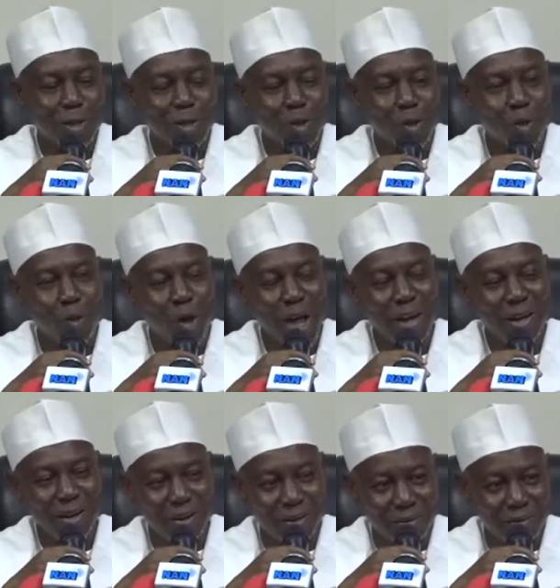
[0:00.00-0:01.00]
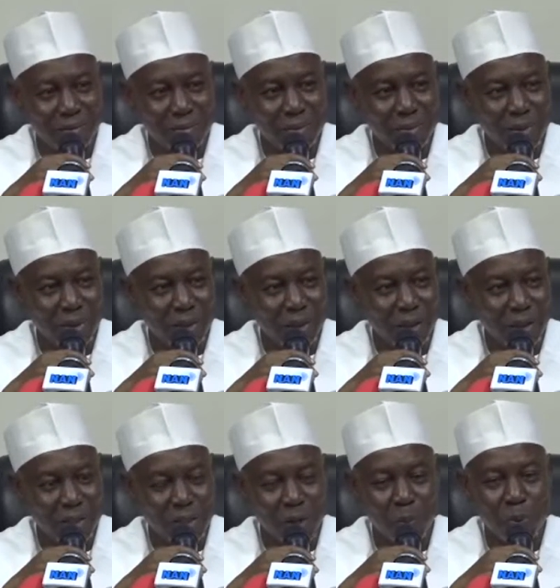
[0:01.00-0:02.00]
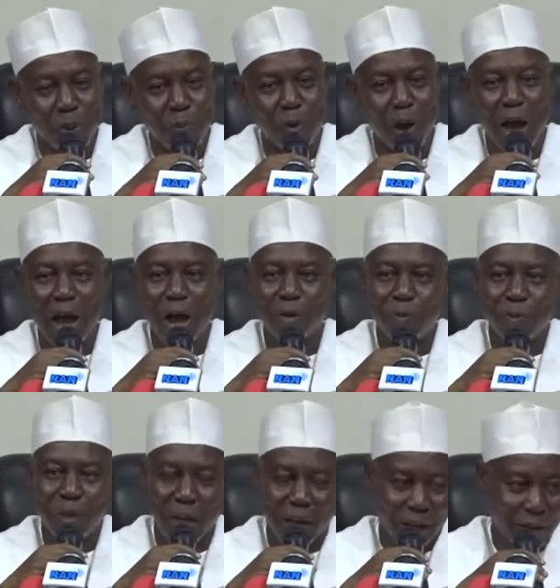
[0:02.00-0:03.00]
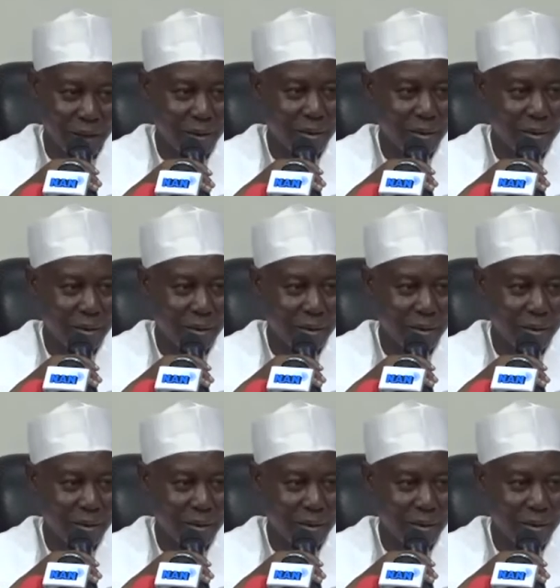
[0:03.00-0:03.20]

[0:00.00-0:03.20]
So when some people out there